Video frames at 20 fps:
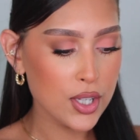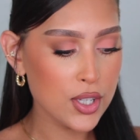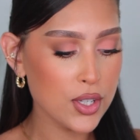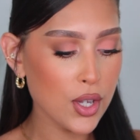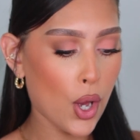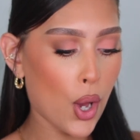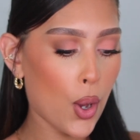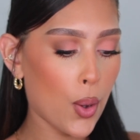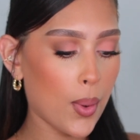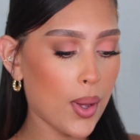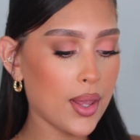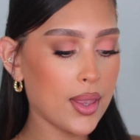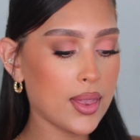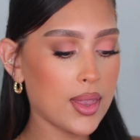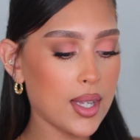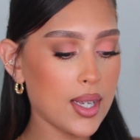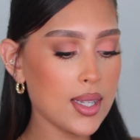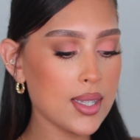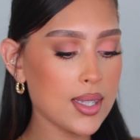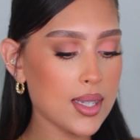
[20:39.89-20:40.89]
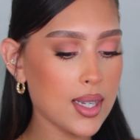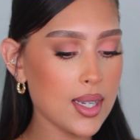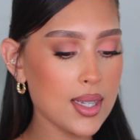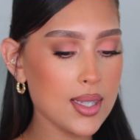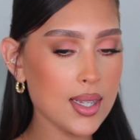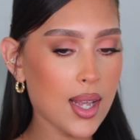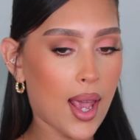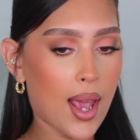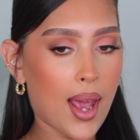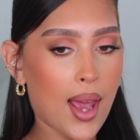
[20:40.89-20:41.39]
So this
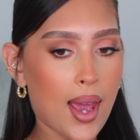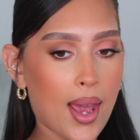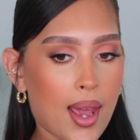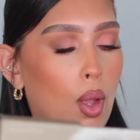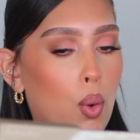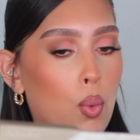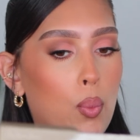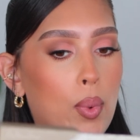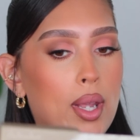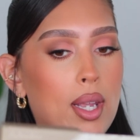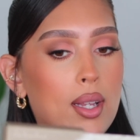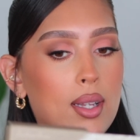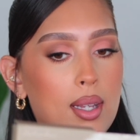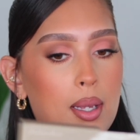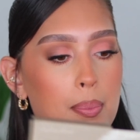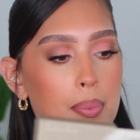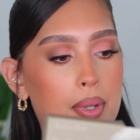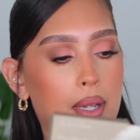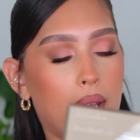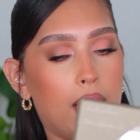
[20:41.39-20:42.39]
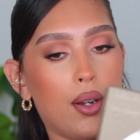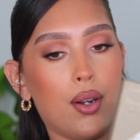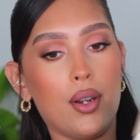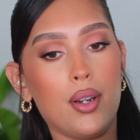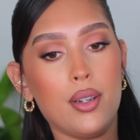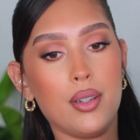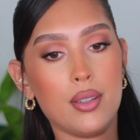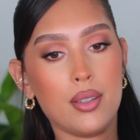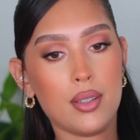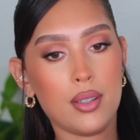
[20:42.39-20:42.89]
is a weekly
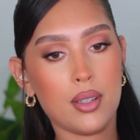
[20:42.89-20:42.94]
planner,